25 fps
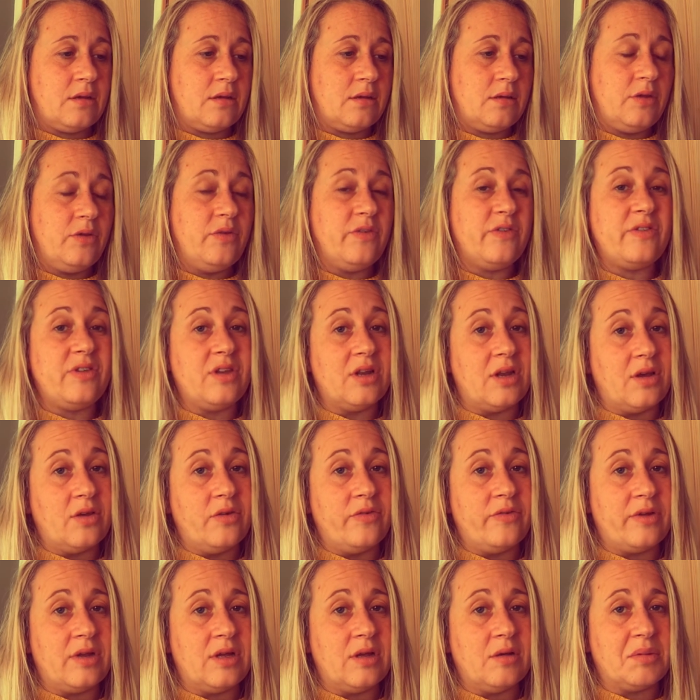using your
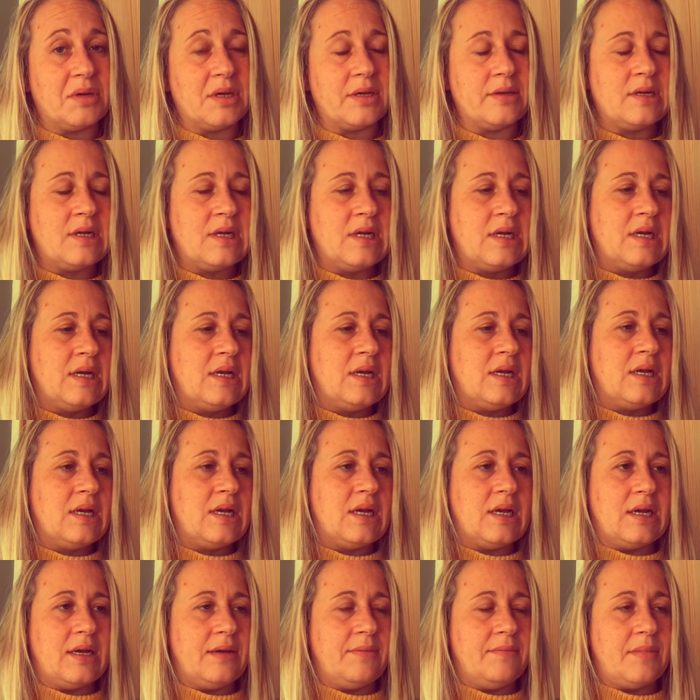loaf a little bit.
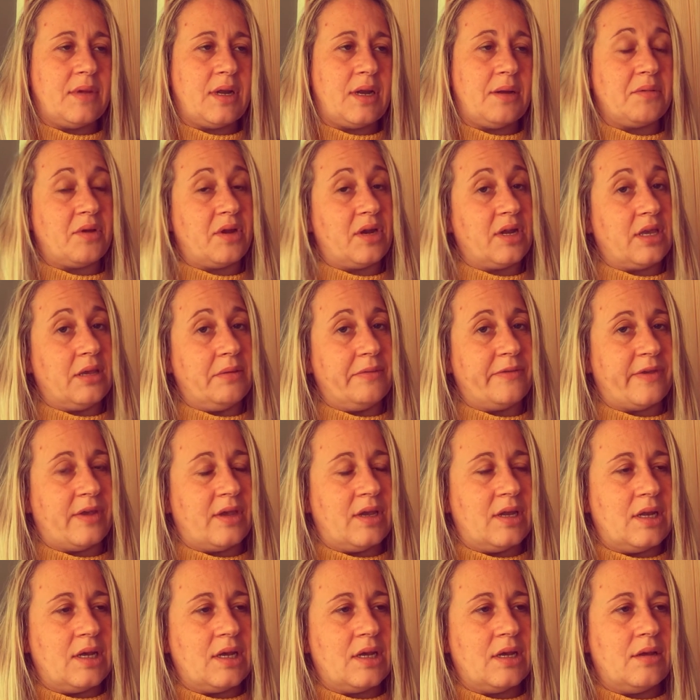And I'm going to keep
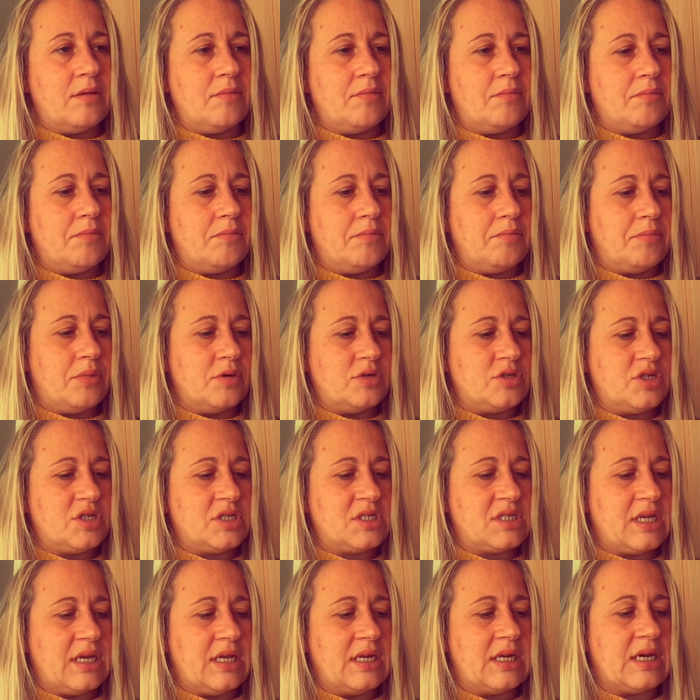saying it, but
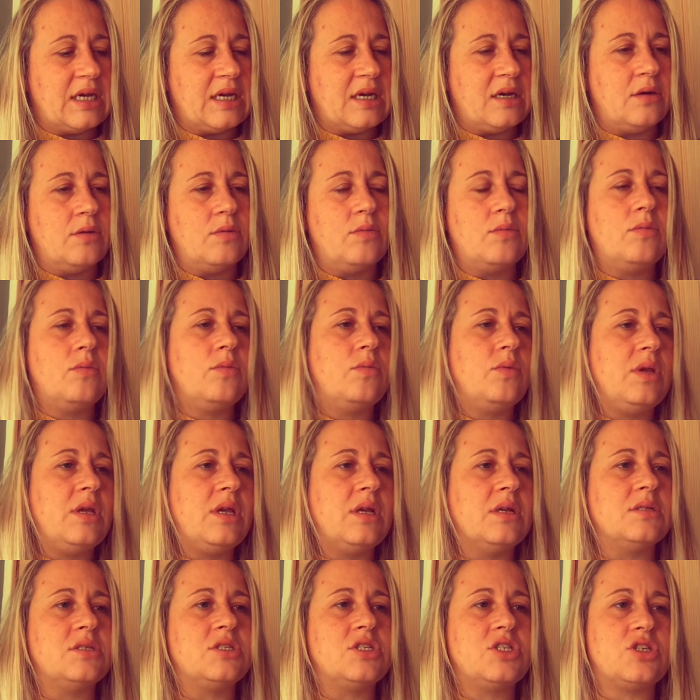just seeing how we
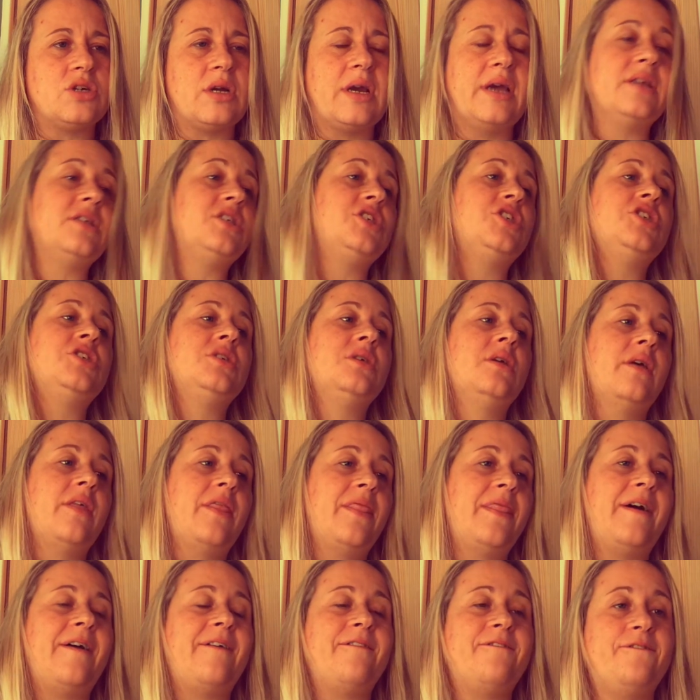can stretch
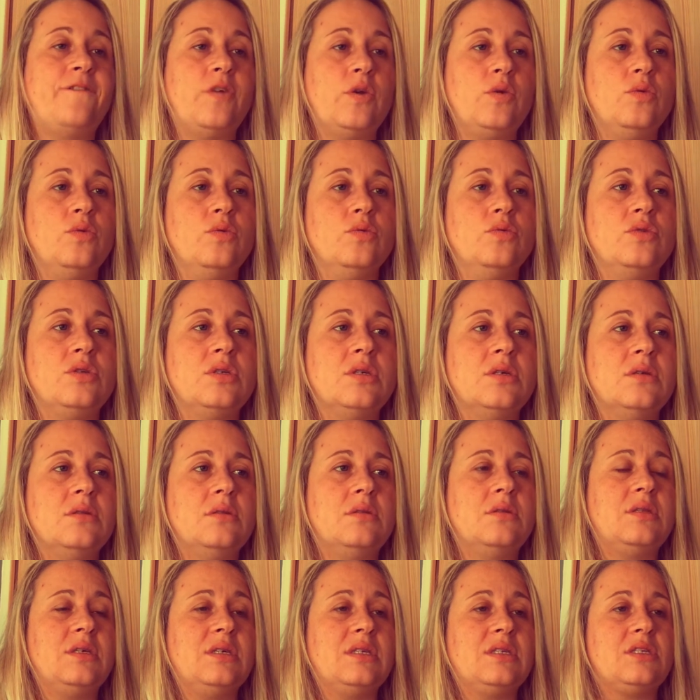that food
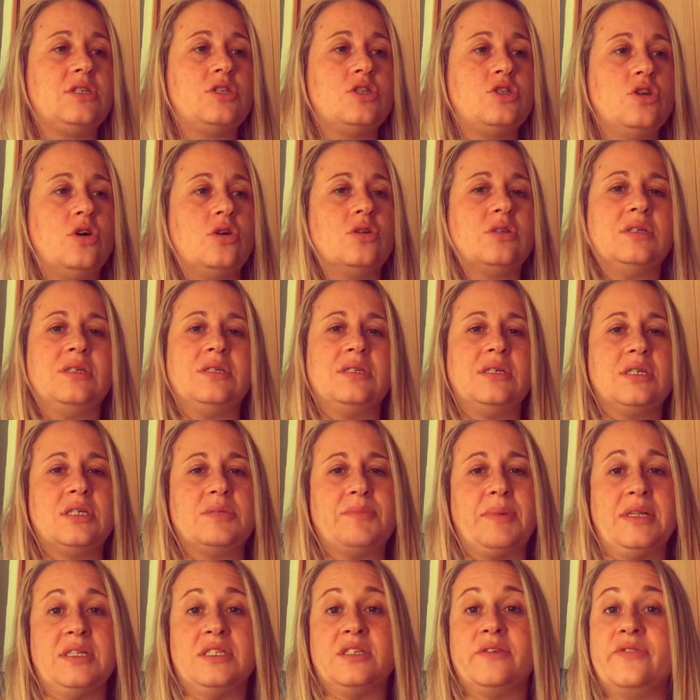that's not as
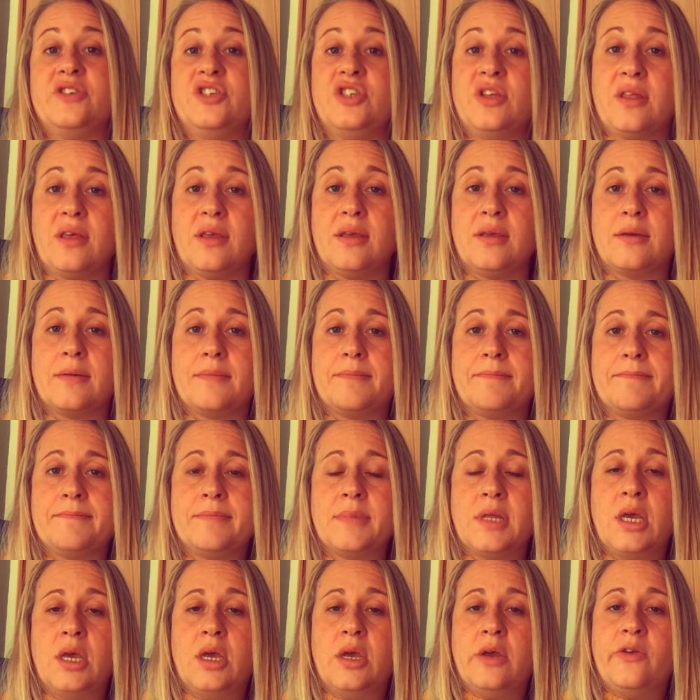expensive as you think.
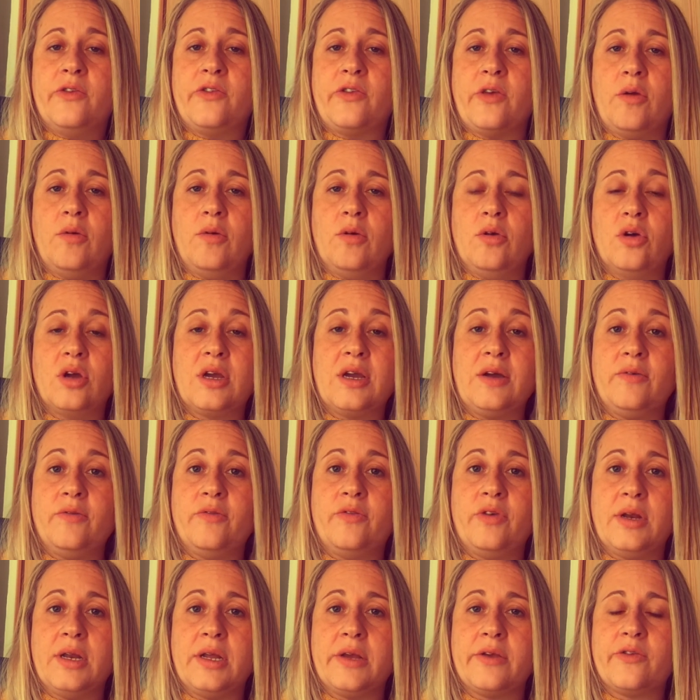So look
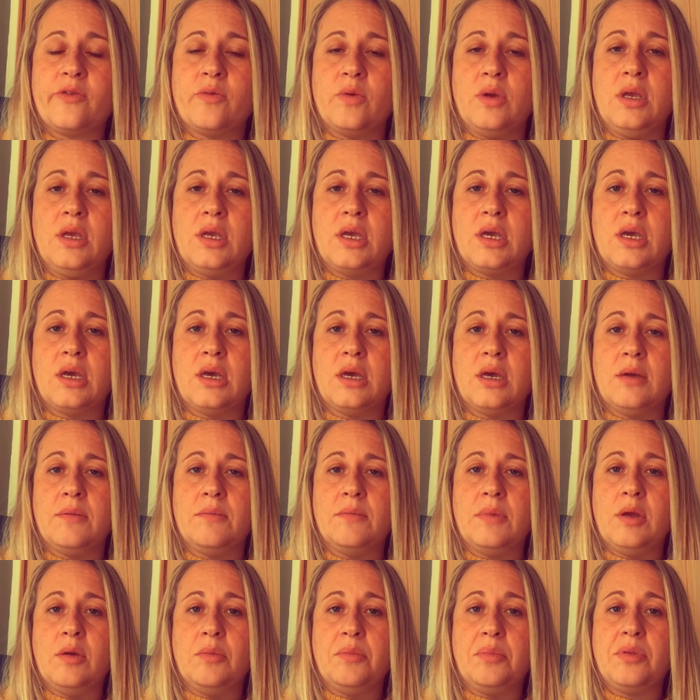out for it next week. I
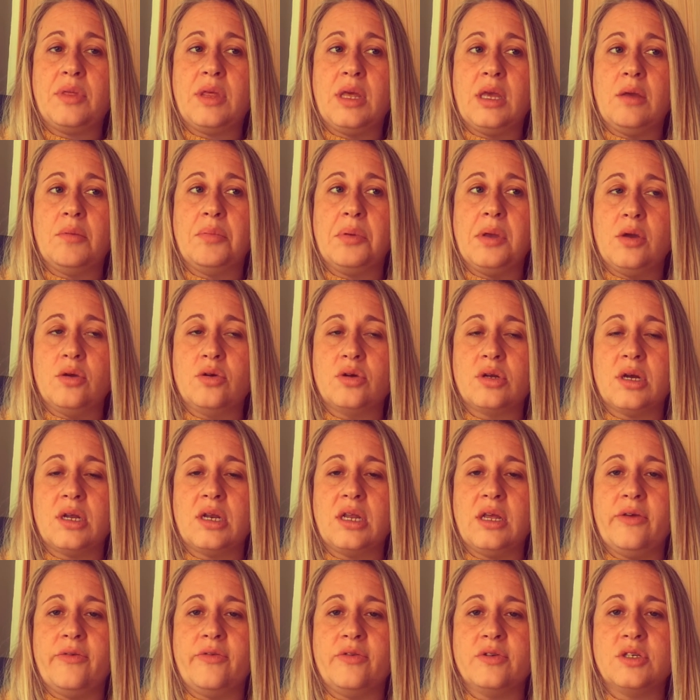think it'd be a good
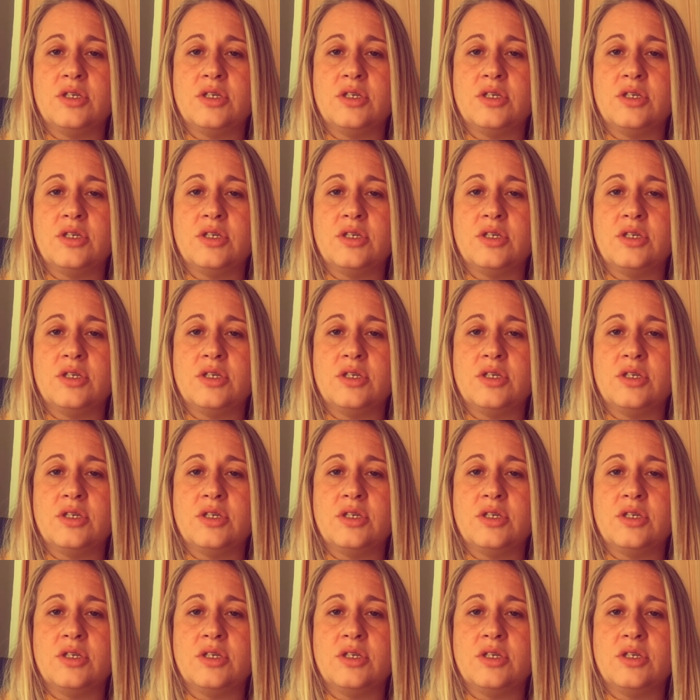idea for